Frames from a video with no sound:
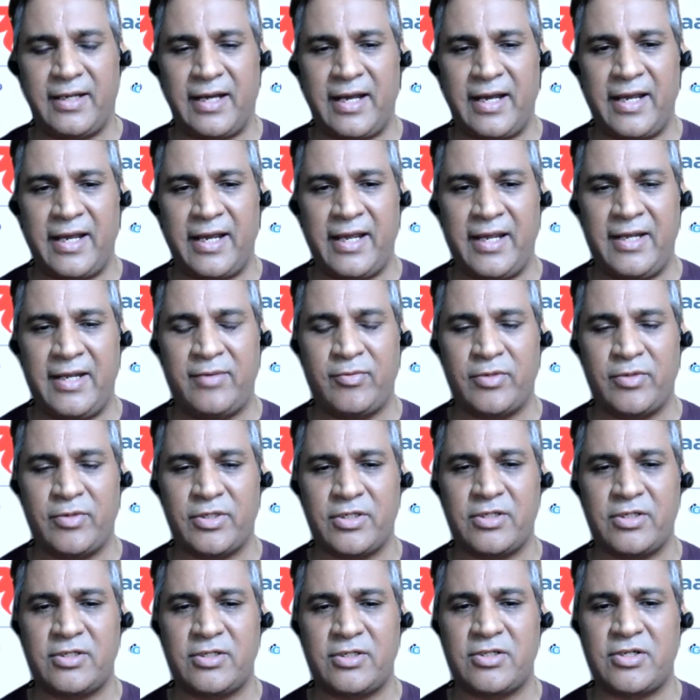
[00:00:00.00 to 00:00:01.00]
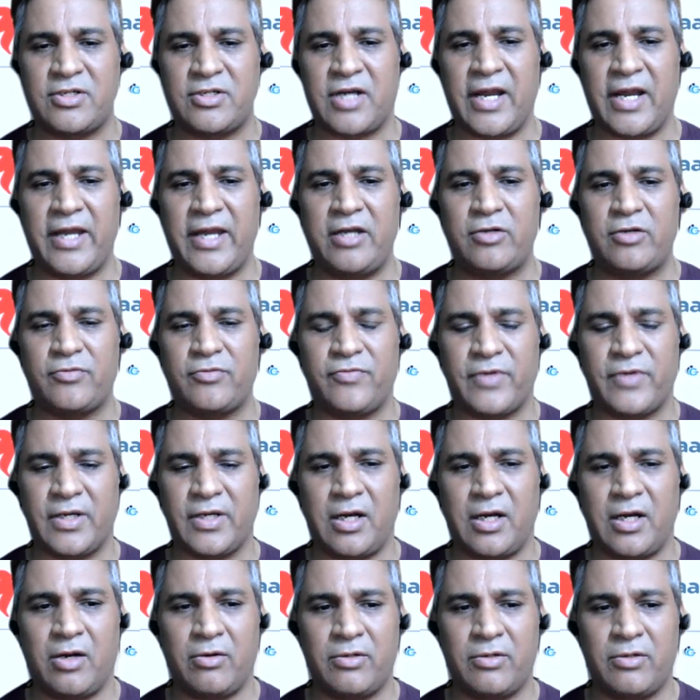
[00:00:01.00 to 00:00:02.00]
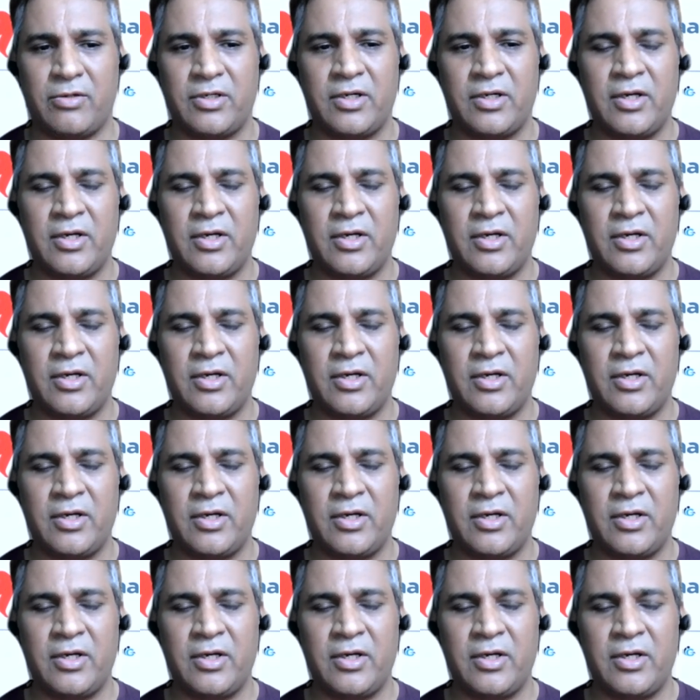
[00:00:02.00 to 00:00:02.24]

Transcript: I was trying to figure out